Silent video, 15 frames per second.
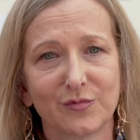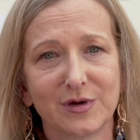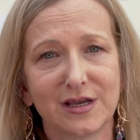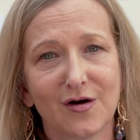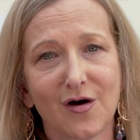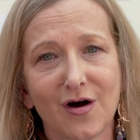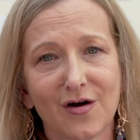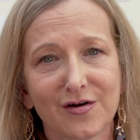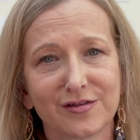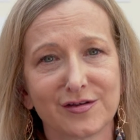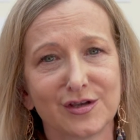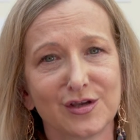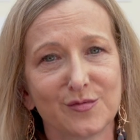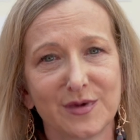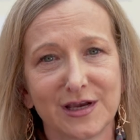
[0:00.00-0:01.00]
We are the
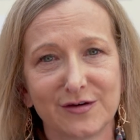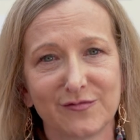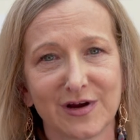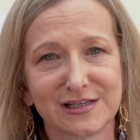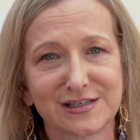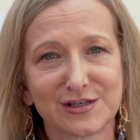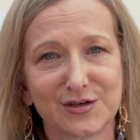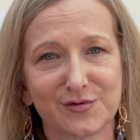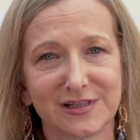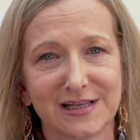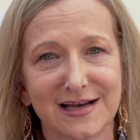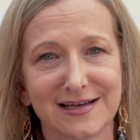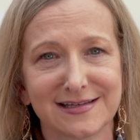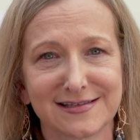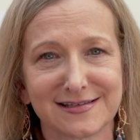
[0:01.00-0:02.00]
Humane Rescue
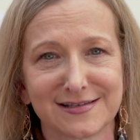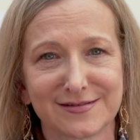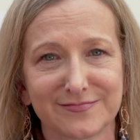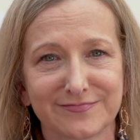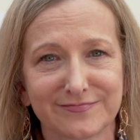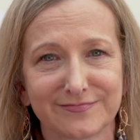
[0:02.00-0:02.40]
Alliance.